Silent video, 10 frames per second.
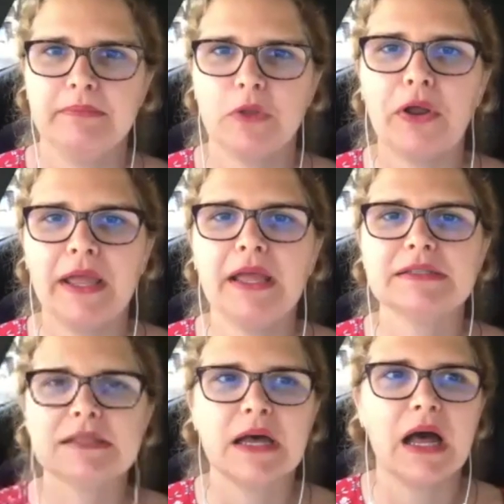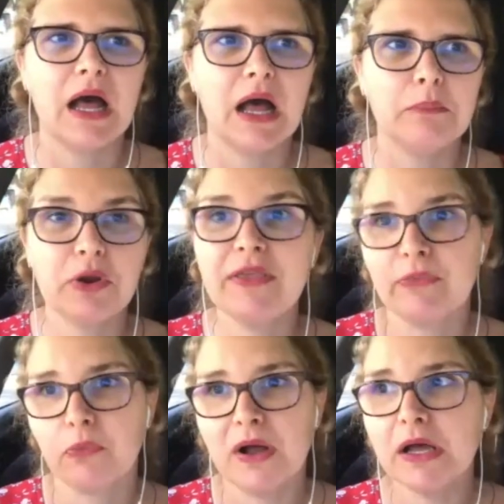it's a brief
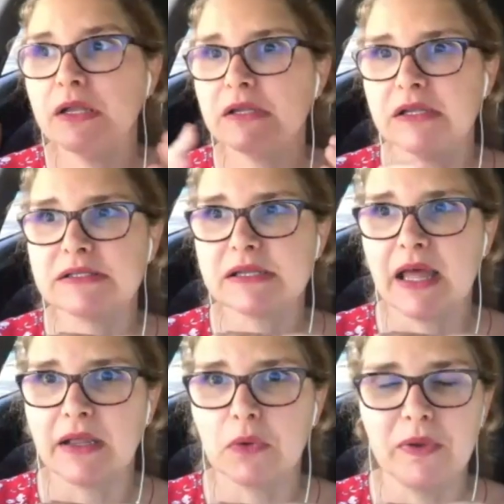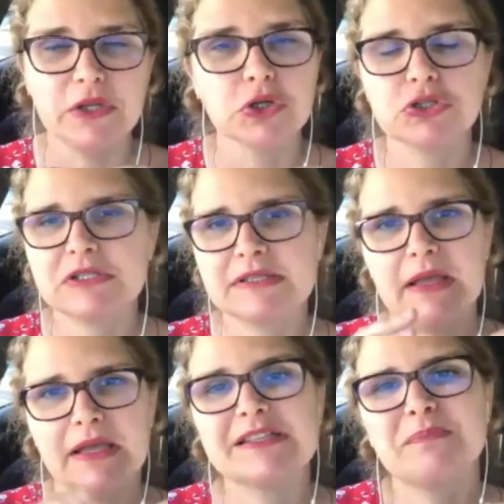one. It's like we don't
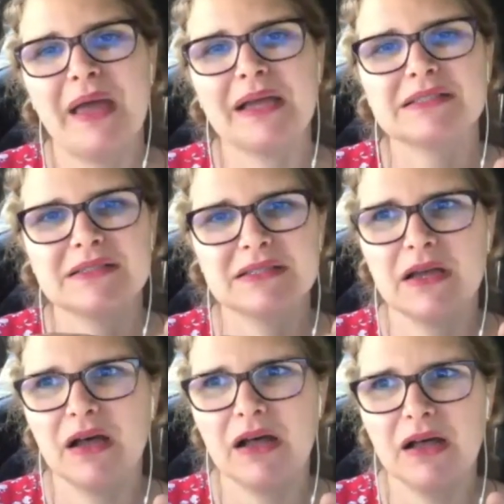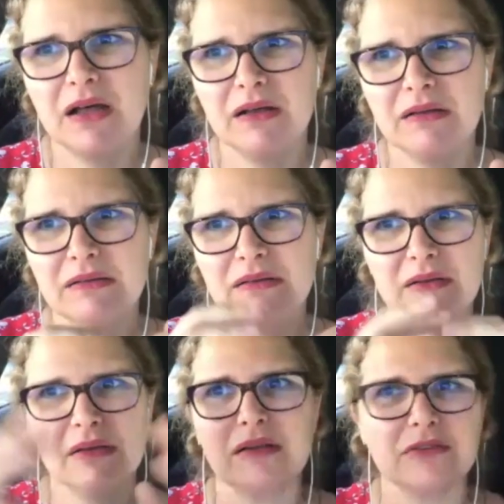expect to
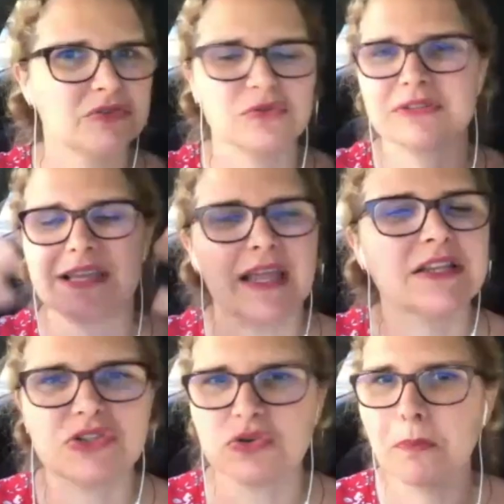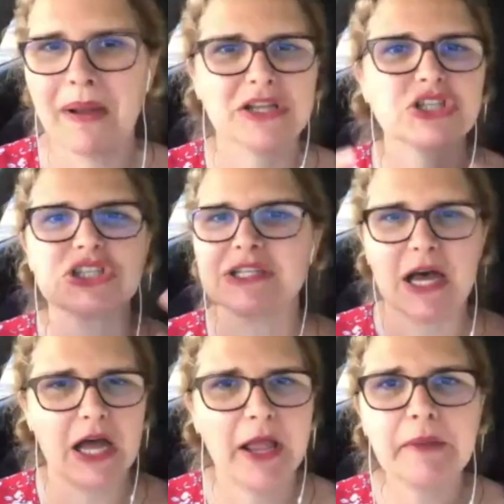take too much
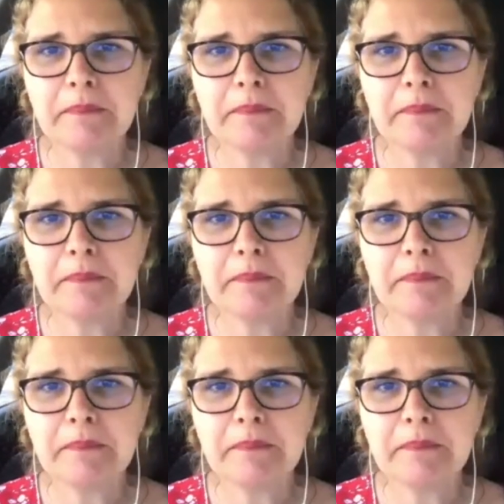time.